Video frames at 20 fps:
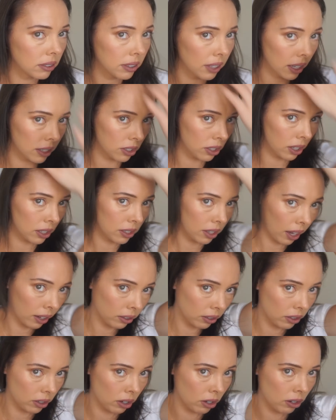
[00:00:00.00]
It just, I
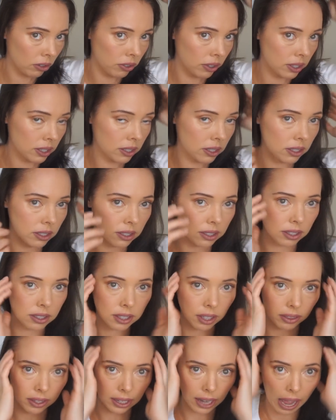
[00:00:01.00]
don't know if it
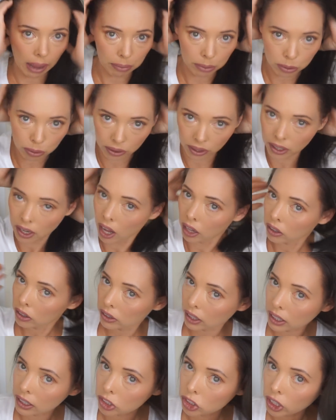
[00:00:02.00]
something happens with the color
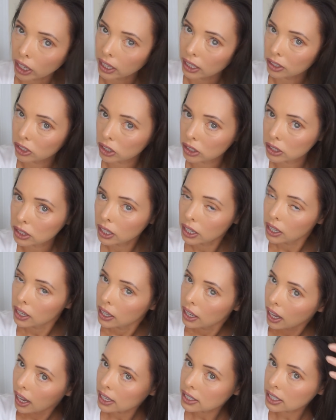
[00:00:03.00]
that it changes
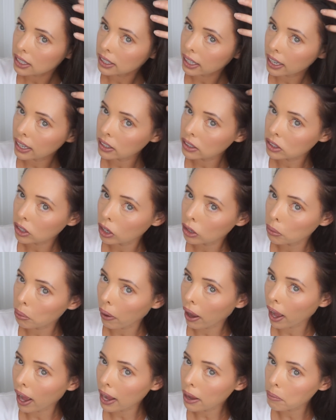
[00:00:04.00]
as the days go
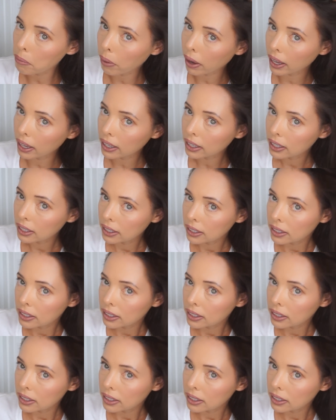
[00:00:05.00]
by, but